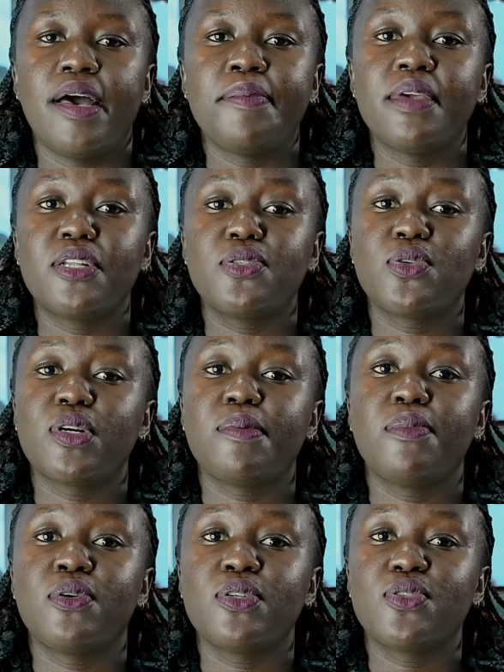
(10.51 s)
I'm here to talk
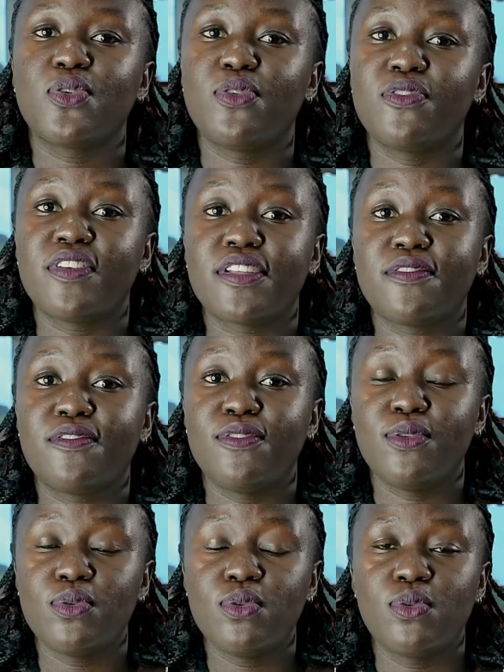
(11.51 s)
about cough and
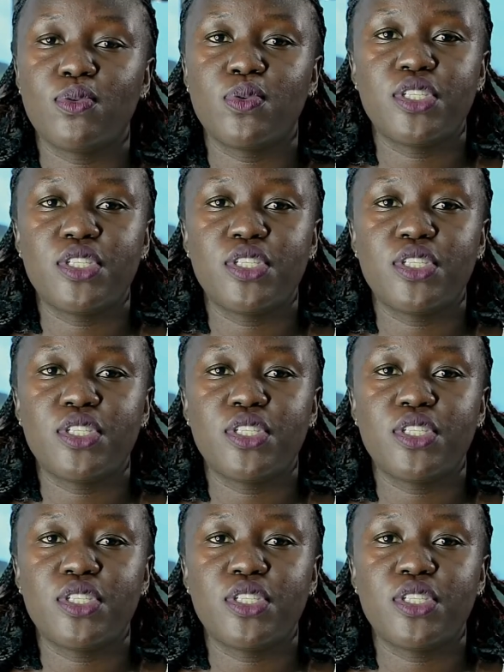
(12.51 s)
flu,